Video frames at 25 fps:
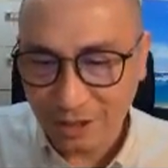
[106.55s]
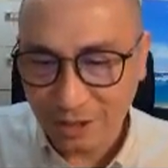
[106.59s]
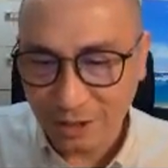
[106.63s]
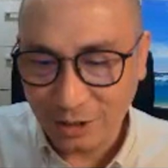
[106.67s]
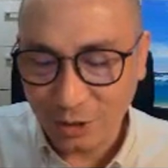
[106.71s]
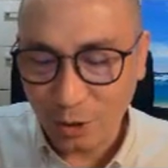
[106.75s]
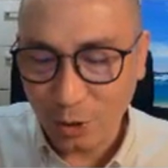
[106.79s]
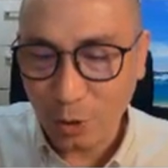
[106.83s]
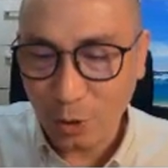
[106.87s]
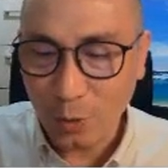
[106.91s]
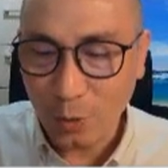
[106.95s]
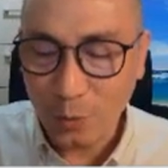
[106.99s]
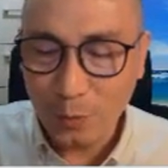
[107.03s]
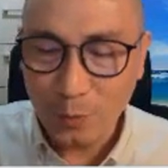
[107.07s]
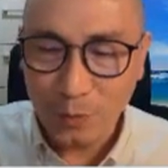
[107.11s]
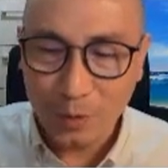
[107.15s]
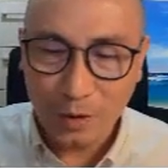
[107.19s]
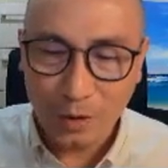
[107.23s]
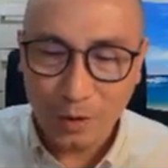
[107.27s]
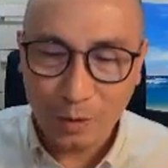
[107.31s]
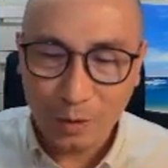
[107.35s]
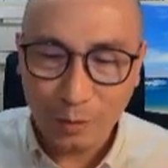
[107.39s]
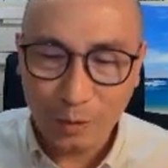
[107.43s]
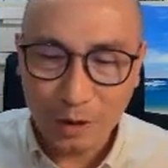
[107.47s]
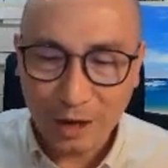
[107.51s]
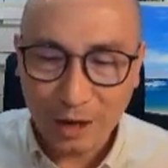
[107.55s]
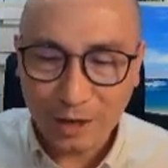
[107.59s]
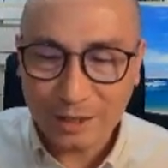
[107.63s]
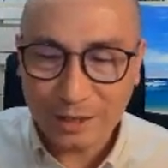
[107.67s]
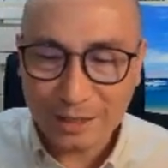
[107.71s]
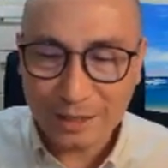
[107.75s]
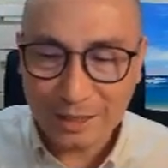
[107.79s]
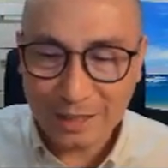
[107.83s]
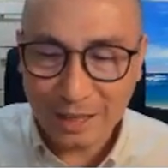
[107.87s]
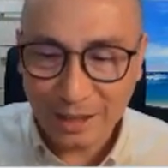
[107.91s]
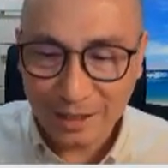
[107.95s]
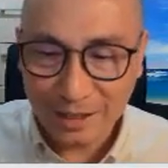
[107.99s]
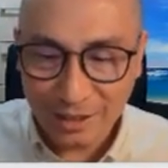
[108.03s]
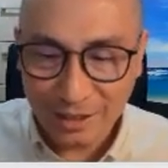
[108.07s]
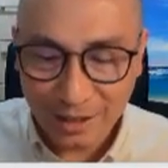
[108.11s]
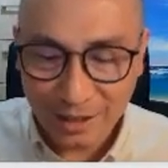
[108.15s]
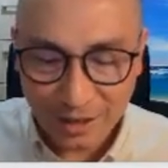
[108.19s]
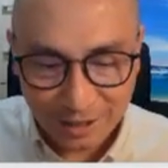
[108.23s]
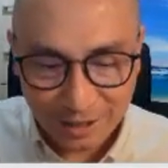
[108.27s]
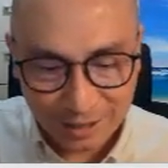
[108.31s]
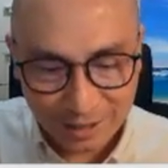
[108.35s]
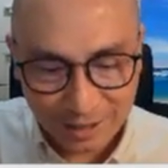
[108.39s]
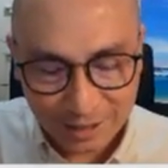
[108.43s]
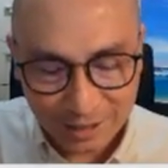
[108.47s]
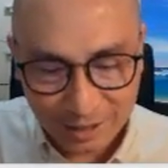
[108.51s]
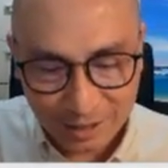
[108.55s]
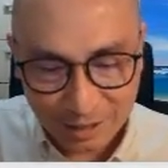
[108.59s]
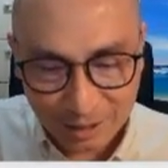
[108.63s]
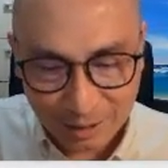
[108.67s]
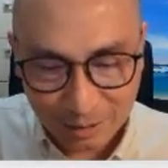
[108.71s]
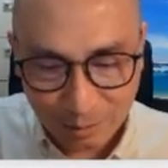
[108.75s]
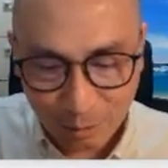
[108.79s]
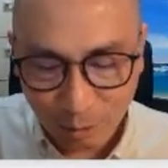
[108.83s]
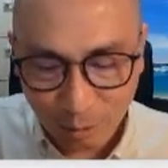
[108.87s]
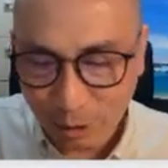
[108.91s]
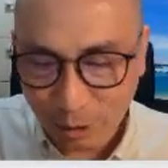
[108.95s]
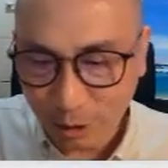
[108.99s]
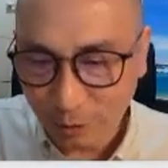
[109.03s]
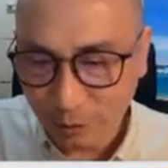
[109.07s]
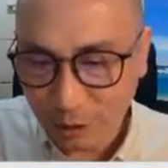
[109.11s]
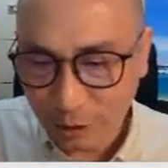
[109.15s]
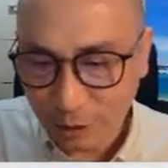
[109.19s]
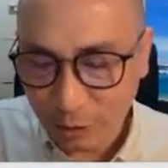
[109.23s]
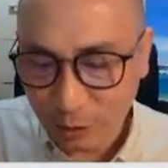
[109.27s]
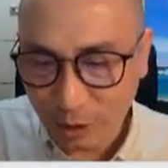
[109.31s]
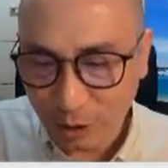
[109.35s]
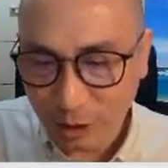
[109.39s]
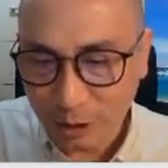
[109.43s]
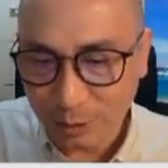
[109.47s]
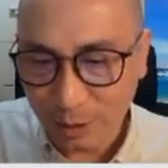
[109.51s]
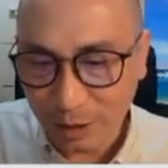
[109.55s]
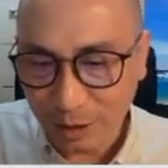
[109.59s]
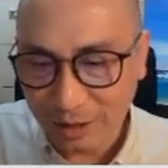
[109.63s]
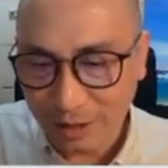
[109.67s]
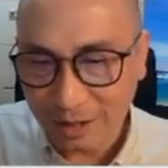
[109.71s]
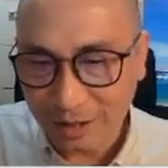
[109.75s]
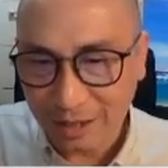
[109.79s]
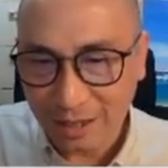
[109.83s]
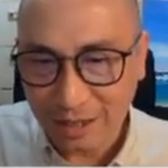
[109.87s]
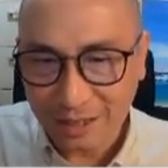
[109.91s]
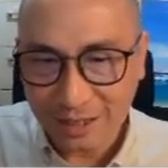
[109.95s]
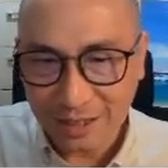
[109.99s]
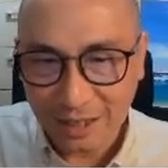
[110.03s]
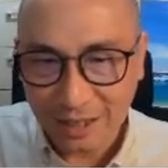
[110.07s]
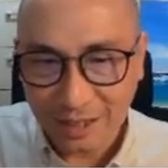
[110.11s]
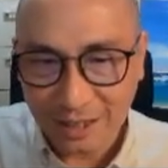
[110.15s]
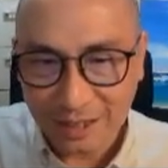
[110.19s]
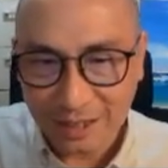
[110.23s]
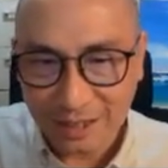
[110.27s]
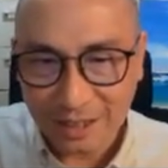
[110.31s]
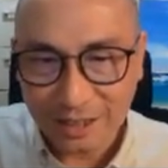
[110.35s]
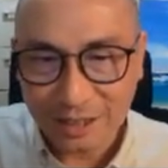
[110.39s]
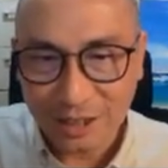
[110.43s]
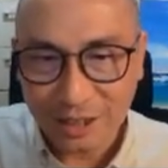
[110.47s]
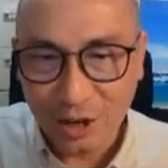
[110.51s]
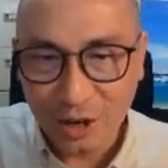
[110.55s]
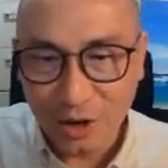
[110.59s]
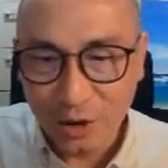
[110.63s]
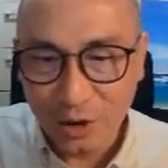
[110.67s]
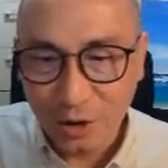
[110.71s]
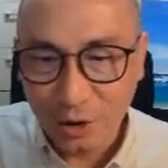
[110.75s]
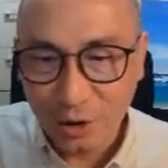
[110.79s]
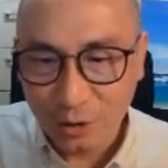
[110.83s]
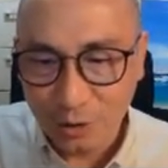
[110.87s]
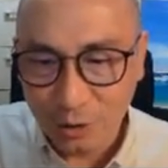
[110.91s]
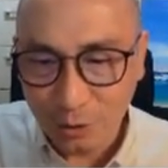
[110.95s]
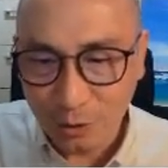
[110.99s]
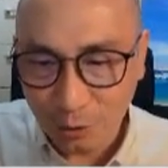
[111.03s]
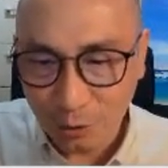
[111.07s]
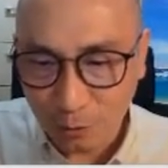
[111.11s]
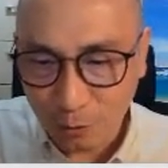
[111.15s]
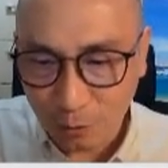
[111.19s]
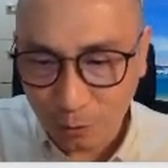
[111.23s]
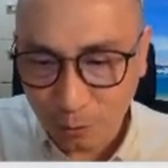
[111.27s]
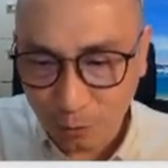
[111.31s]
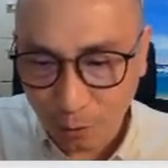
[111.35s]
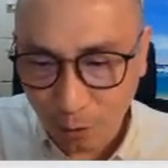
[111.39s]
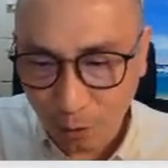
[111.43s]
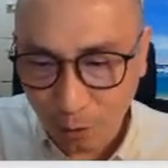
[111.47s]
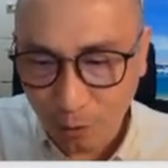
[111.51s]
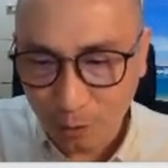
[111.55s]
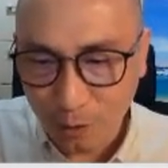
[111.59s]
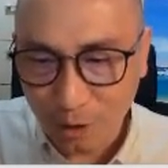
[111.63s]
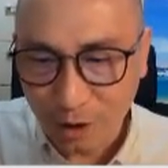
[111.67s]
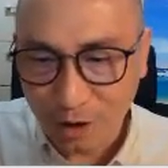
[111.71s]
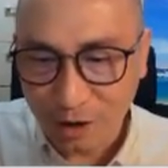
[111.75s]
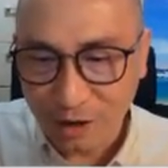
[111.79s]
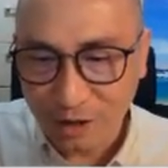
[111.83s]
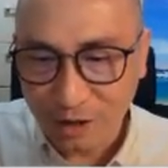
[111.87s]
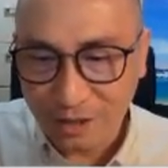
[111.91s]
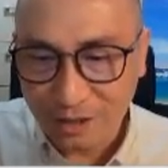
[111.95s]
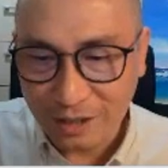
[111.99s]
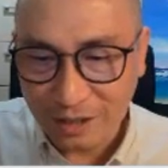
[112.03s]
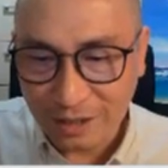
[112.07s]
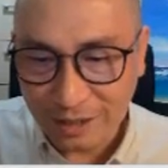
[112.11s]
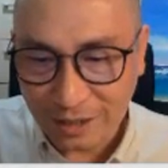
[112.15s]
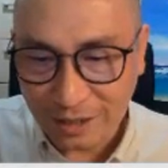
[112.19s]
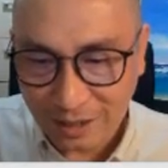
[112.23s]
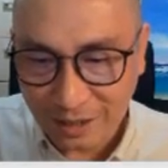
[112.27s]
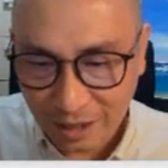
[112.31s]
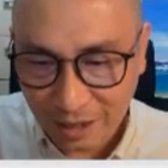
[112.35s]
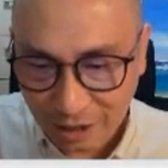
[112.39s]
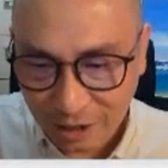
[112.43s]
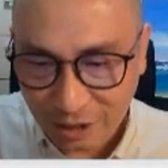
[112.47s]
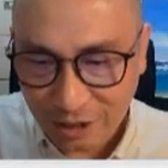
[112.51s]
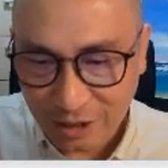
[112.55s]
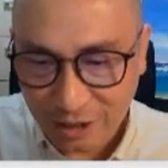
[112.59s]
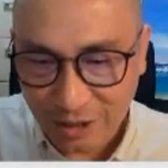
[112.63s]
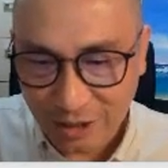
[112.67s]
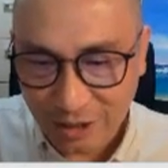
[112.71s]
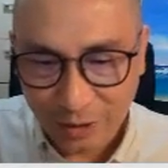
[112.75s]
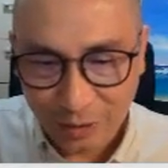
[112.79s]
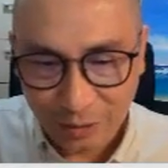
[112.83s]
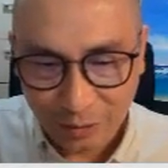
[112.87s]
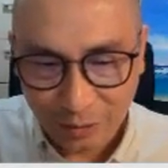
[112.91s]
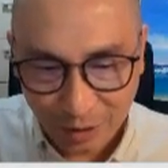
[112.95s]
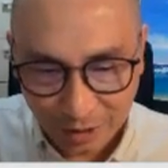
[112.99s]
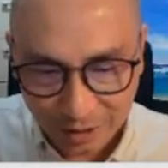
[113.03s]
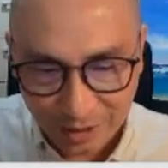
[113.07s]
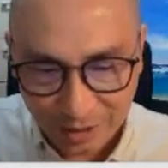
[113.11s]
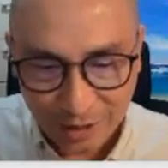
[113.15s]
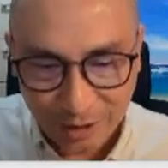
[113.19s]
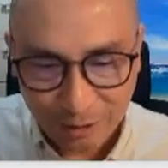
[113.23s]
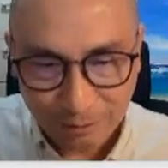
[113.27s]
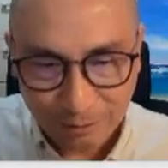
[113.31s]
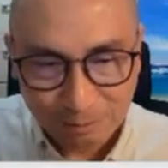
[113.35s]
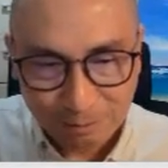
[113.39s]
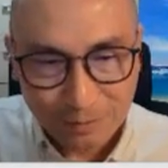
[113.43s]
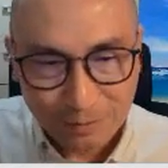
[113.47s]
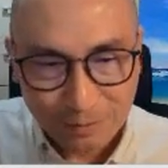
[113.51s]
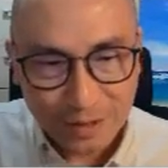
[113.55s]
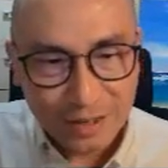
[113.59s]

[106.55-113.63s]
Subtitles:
So we understand that most of the US market is in this euphoria stage right now.